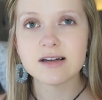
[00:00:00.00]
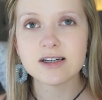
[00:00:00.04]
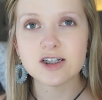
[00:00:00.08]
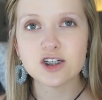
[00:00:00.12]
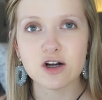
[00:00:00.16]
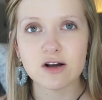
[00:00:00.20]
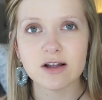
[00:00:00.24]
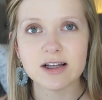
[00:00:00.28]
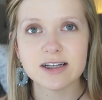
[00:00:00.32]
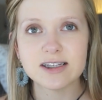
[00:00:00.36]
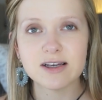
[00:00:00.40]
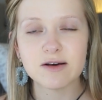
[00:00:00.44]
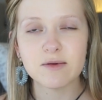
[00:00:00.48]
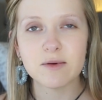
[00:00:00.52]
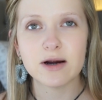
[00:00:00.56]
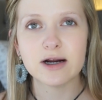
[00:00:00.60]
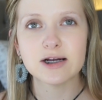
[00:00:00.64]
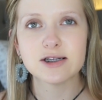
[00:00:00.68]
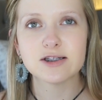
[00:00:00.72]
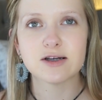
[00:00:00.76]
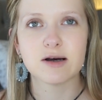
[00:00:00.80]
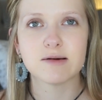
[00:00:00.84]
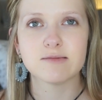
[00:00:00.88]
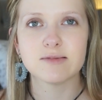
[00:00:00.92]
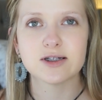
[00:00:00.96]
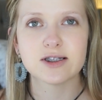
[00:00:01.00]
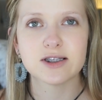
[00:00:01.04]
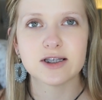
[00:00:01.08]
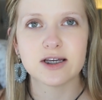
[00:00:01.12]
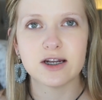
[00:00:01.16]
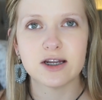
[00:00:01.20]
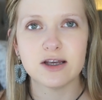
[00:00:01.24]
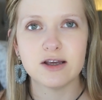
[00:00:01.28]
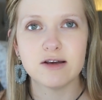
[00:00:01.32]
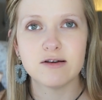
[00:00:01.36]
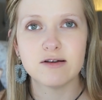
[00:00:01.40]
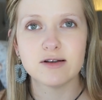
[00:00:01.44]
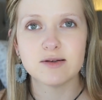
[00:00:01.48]
Charlotte Tilbury, so I'm just
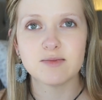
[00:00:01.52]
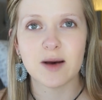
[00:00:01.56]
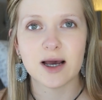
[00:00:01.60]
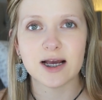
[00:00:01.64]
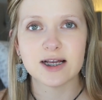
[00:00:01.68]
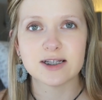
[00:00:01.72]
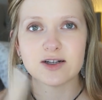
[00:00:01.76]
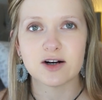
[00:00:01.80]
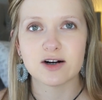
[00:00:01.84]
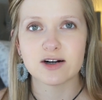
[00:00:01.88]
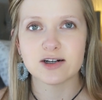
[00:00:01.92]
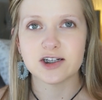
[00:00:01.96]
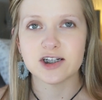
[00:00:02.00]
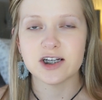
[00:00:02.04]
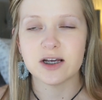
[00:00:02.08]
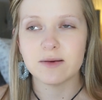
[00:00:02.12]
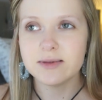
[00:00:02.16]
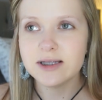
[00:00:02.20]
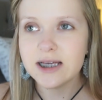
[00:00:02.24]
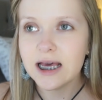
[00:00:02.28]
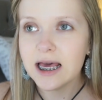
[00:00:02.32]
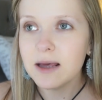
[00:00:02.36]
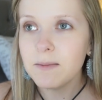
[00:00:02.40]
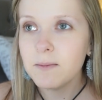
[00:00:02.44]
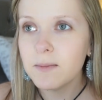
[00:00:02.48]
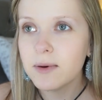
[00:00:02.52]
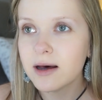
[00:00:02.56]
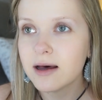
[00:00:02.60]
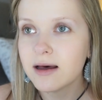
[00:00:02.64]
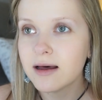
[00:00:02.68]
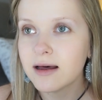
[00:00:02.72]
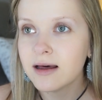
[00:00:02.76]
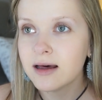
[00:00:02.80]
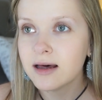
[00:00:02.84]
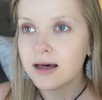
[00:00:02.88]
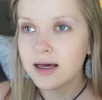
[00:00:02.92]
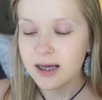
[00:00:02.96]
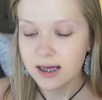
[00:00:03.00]
going to use my Tarte Shape Tape.
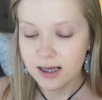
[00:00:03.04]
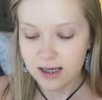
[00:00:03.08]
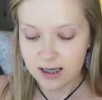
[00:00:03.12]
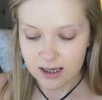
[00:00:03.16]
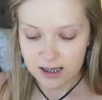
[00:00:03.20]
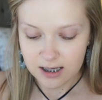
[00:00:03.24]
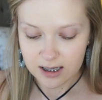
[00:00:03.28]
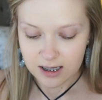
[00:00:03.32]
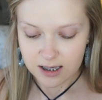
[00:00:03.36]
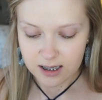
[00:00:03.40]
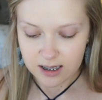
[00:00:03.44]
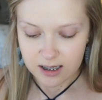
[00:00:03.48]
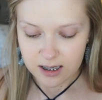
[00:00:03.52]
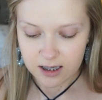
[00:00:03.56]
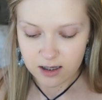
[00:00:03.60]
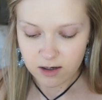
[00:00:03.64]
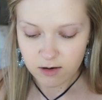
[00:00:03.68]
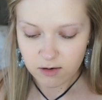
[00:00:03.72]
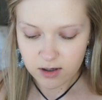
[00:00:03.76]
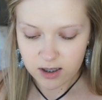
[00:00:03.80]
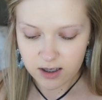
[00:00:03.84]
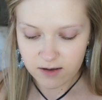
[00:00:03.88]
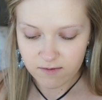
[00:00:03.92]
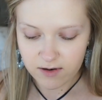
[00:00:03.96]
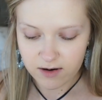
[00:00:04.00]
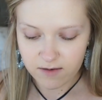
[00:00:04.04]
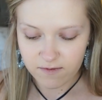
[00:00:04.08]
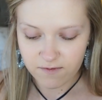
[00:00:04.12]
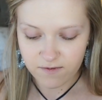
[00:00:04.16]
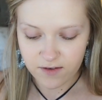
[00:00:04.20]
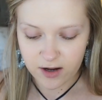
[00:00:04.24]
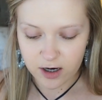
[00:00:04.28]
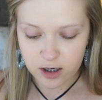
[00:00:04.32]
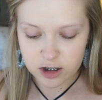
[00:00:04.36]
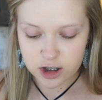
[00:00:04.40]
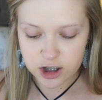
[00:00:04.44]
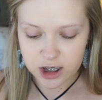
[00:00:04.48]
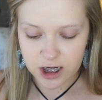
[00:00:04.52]
It'll give it a
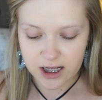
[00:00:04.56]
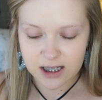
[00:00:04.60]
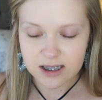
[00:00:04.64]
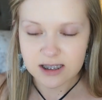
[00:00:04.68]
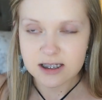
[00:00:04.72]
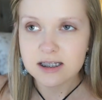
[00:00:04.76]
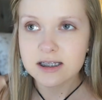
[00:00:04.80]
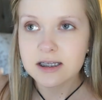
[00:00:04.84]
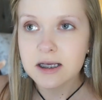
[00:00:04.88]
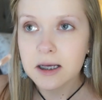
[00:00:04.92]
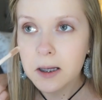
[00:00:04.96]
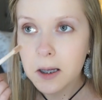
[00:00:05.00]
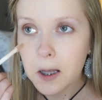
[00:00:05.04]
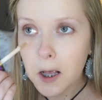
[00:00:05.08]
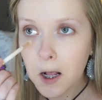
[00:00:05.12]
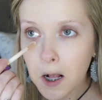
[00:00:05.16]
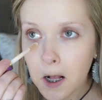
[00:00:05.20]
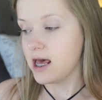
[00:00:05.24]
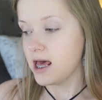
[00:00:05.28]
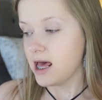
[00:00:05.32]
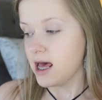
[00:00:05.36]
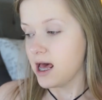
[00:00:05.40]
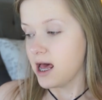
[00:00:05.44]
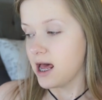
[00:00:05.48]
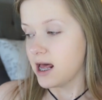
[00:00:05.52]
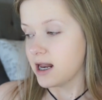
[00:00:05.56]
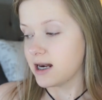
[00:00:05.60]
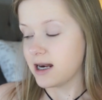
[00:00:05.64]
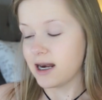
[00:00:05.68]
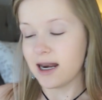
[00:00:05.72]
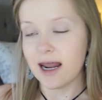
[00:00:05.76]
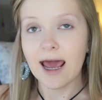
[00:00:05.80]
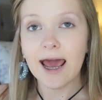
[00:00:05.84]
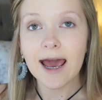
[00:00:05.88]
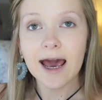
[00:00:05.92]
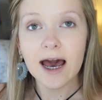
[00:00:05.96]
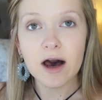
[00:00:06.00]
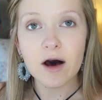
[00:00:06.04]
fair chance.
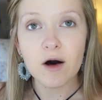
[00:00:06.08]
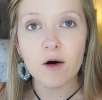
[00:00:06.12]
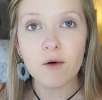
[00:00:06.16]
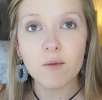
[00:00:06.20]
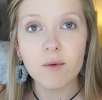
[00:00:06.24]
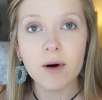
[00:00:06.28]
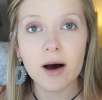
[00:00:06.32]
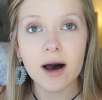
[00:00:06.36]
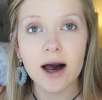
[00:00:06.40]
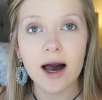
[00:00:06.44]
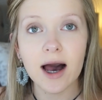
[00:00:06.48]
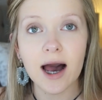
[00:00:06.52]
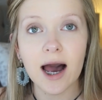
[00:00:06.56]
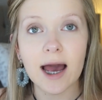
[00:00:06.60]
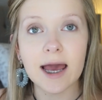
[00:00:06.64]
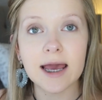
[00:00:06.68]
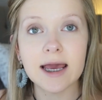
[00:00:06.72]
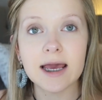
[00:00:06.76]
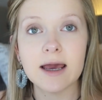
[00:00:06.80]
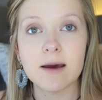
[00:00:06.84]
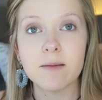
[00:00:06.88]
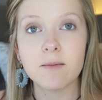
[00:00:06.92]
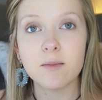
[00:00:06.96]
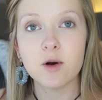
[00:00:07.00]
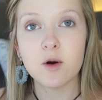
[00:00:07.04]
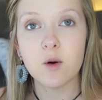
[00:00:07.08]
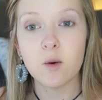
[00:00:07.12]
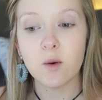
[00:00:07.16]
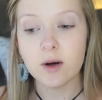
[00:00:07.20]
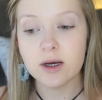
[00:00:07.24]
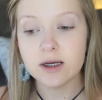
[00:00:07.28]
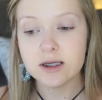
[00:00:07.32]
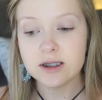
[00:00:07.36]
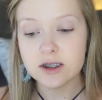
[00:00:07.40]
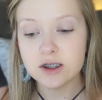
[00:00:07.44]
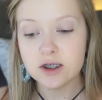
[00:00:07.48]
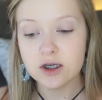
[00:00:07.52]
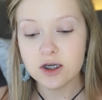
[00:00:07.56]
Now I am
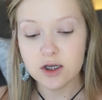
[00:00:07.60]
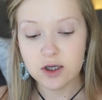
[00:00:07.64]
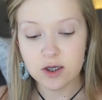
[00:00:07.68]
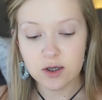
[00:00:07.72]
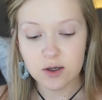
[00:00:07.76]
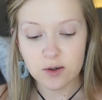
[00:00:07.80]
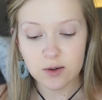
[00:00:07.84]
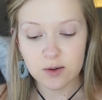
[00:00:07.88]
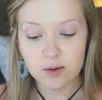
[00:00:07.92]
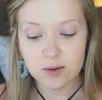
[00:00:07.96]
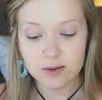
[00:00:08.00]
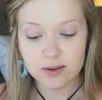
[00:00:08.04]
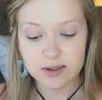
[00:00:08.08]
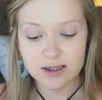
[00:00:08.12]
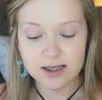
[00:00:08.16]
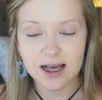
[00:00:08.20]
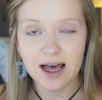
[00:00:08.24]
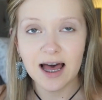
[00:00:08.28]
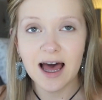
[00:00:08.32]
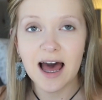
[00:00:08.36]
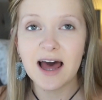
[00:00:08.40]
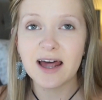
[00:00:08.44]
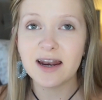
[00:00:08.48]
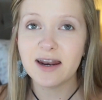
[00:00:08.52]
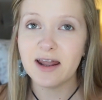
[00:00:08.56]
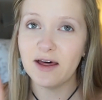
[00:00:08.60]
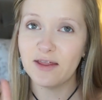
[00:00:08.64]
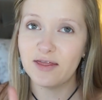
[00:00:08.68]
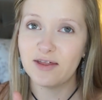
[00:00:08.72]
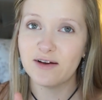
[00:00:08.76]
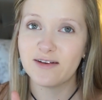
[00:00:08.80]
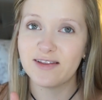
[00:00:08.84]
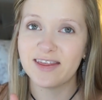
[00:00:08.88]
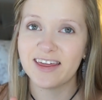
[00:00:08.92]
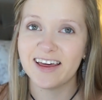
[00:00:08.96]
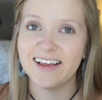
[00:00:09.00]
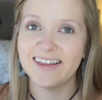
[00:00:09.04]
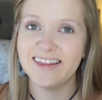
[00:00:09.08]
going to use
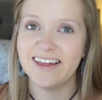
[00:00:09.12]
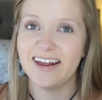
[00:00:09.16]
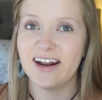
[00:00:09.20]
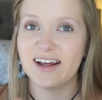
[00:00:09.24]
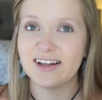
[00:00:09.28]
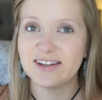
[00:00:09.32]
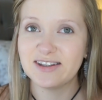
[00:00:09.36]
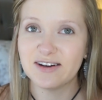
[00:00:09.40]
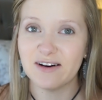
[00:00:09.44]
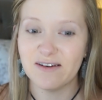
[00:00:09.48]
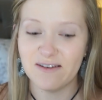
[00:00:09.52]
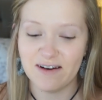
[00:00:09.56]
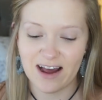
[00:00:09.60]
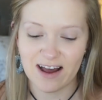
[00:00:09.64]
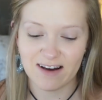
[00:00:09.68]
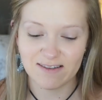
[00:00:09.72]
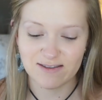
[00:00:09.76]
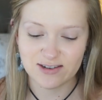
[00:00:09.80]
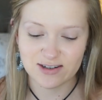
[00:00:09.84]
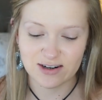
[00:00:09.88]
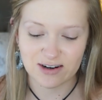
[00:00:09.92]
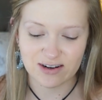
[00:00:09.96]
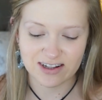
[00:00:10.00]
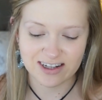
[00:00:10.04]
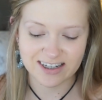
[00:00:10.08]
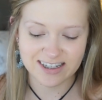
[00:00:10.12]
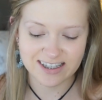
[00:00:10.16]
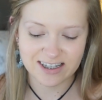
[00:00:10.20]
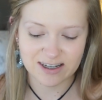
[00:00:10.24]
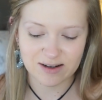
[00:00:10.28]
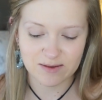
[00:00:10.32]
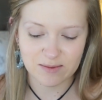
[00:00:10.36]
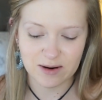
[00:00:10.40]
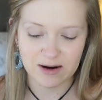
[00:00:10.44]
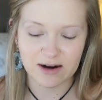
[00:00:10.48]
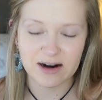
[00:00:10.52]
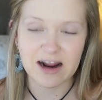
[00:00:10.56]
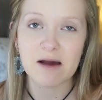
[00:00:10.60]
another thing that I don't have Charlotte
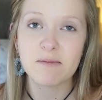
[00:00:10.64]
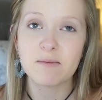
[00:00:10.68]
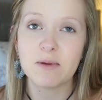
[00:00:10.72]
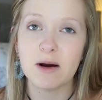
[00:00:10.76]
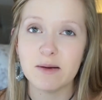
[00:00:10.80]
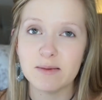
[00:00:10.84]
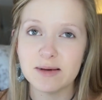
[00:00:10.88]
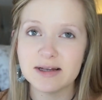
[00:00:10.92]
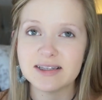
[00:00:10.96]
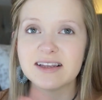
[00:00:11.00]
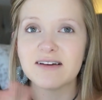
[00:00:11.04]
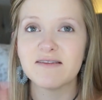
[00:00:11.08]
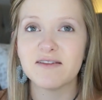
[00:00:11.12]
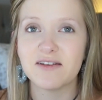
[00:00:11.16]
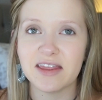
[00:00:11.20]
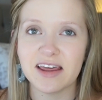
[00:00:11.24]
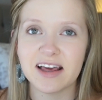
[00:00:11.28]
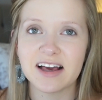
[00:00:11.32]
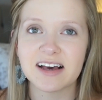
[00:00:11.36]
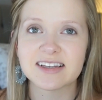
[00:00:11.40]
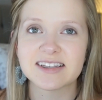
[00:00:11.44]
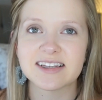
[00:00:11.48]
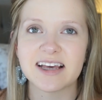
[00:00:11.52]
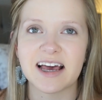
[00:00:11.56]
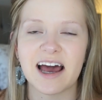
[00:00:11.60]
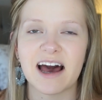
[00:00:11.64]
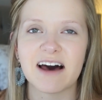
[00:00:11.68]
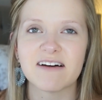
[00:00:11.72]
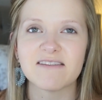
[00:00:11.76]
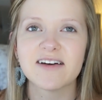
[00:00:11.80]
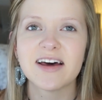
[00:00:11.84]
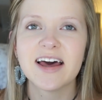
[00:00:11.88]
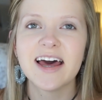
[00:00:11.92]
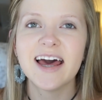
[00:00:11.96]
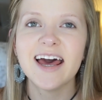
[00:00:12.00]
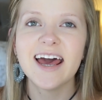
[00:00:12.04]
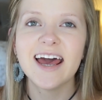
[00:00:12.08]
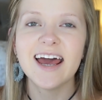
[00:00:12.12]
Tilbury. I promise everything else I
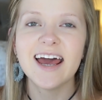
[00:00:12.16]
have,